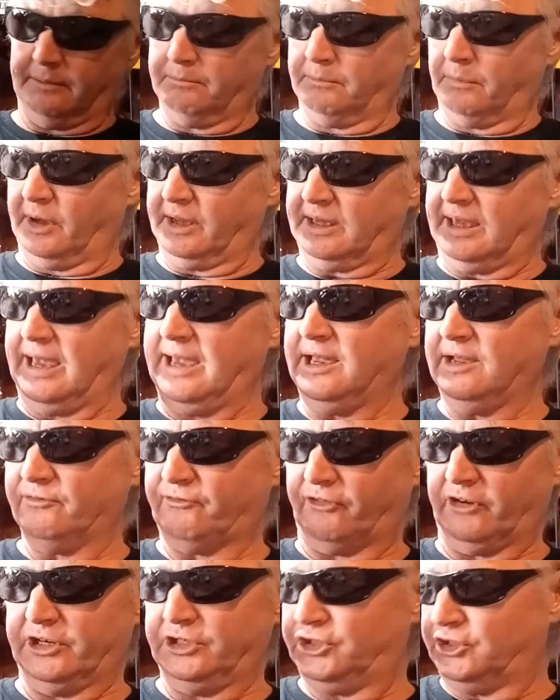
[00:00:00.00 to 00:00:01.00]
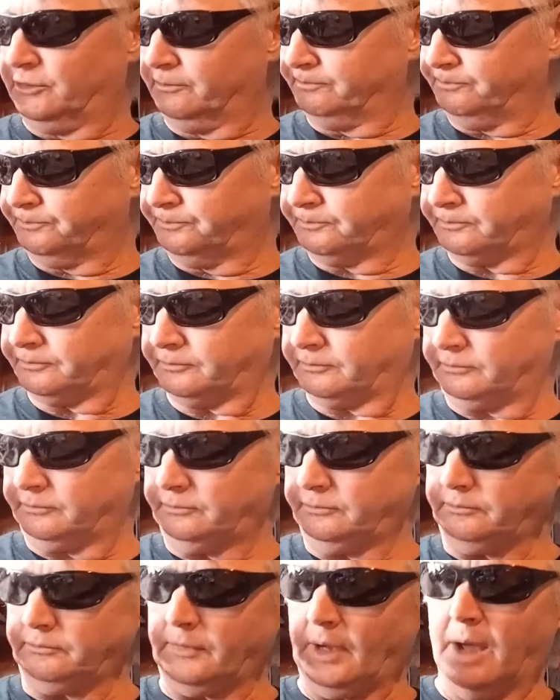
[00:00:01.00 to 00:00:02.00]
kegging fridge.
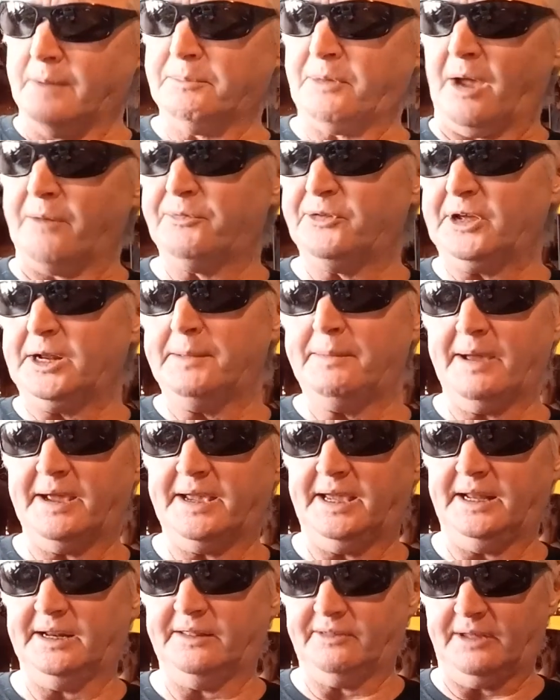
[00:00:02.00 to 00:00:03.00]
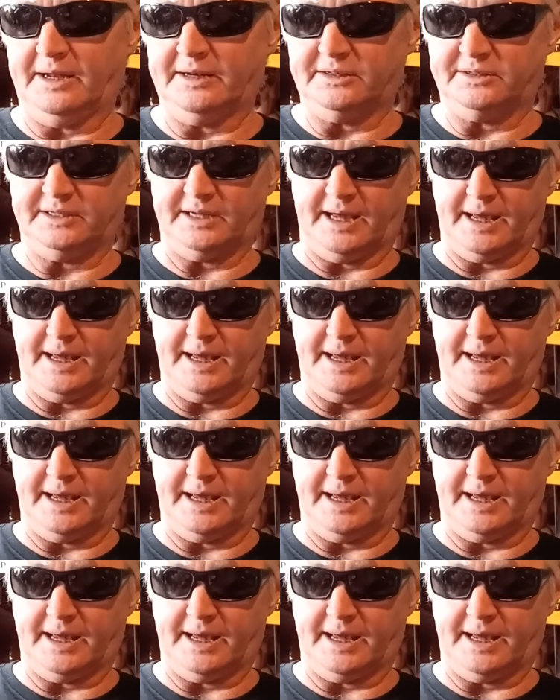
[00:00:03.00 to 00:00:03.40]
I'm thinking about getting that